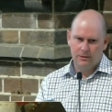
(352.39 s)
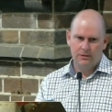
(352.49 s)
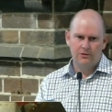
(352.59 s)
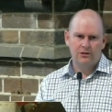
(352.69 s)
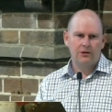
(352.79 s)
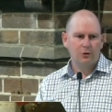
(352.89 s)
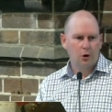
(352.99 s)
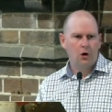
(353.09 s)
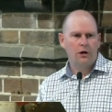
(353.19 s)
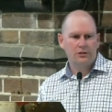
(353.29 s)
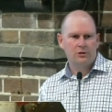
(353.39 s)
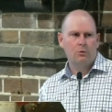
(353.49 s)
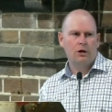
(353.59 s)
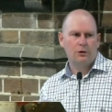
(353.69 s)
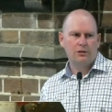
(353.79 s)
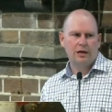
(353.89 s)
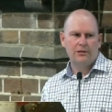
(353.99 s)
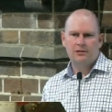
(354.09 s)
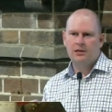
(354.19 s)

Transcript: is that God is the one who takes the